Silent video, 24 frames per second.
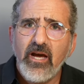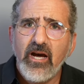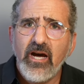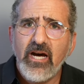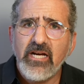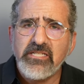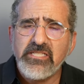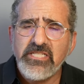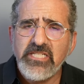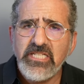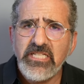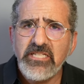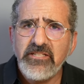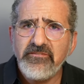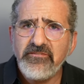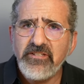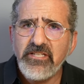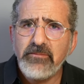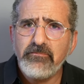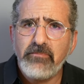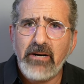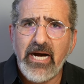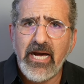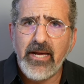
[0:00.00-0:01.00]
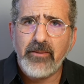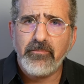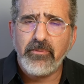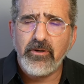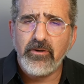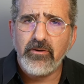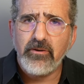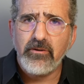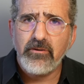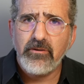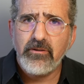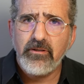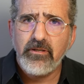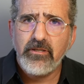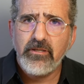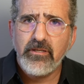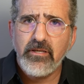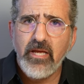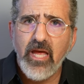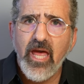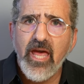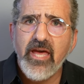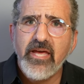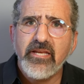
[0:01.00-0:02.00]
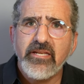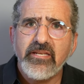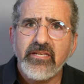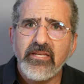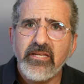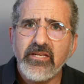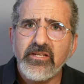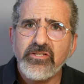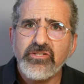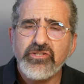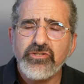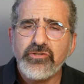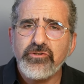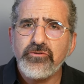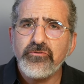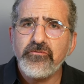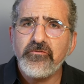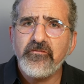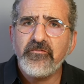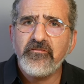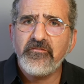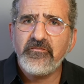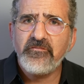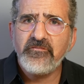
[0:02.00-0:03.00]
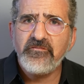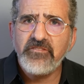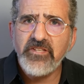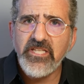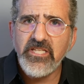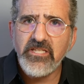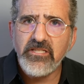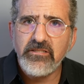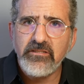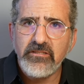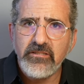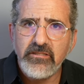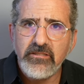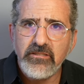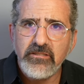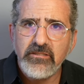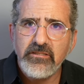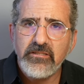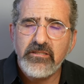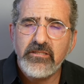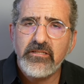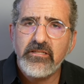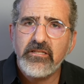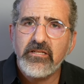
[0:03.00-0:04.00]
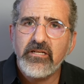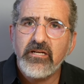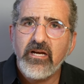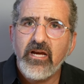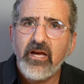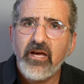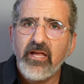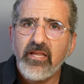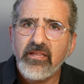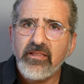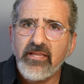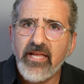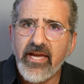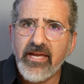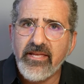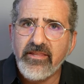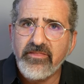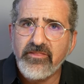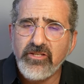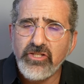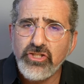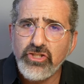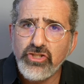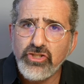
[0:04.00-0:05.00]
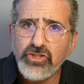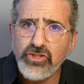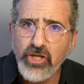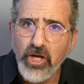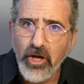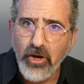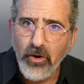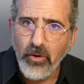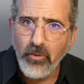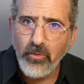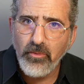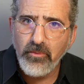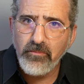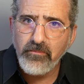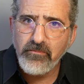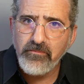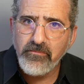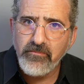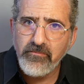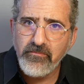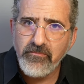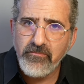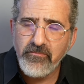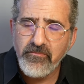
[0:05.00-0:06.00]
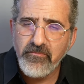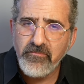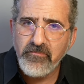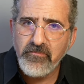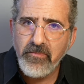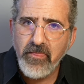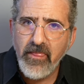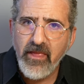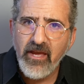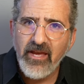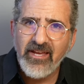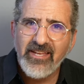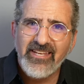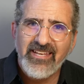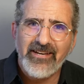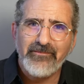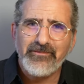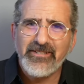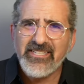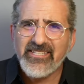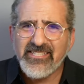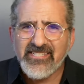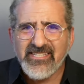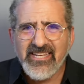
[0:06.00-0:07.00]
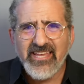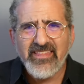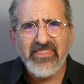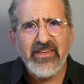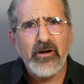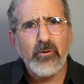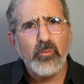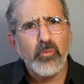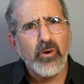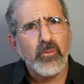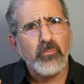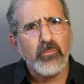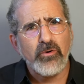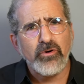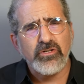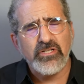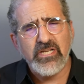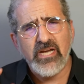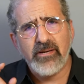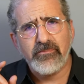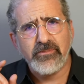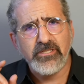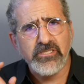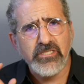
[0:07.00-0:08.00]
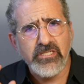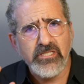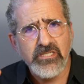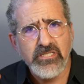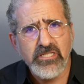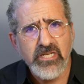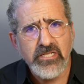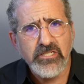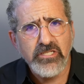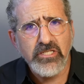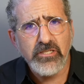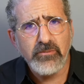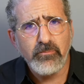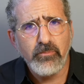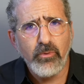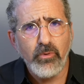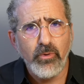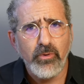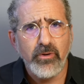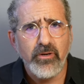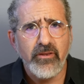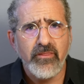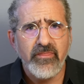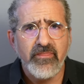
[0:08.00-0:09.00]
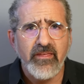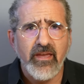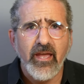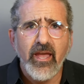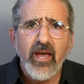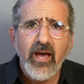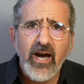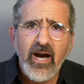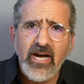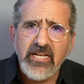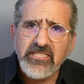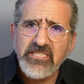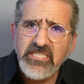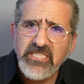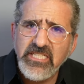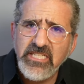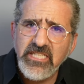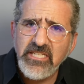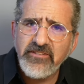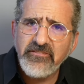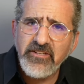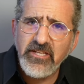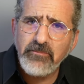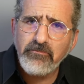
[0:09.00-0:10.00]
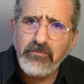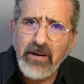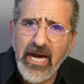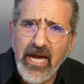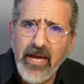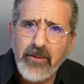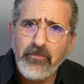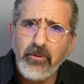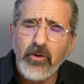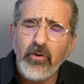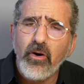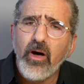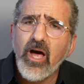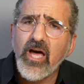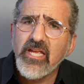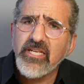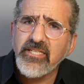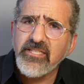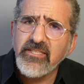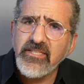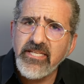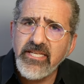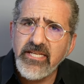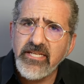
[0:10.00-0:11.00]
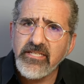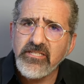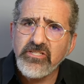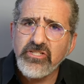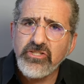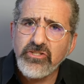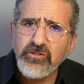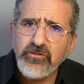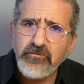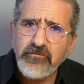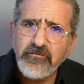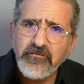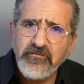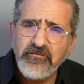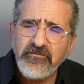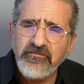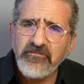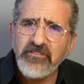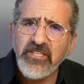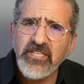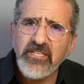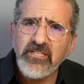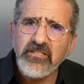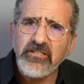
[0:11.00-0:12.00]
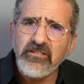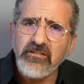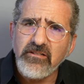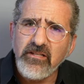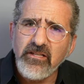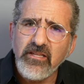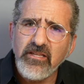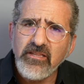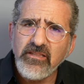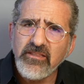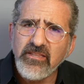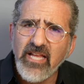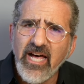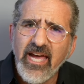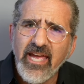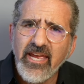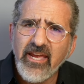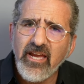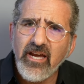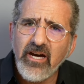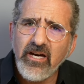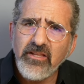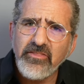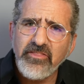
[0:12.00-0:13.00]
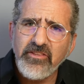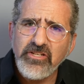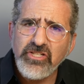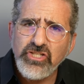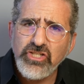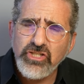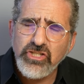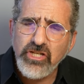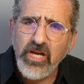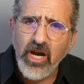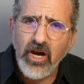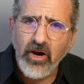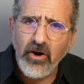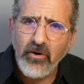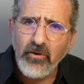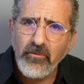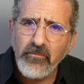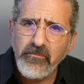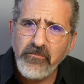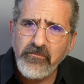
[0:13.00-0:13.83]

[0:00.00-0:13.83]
A TV Bible needs to feel like the show. I'm going to say that one more time because it's such an important thing. A TV Bible needs to feel like the show.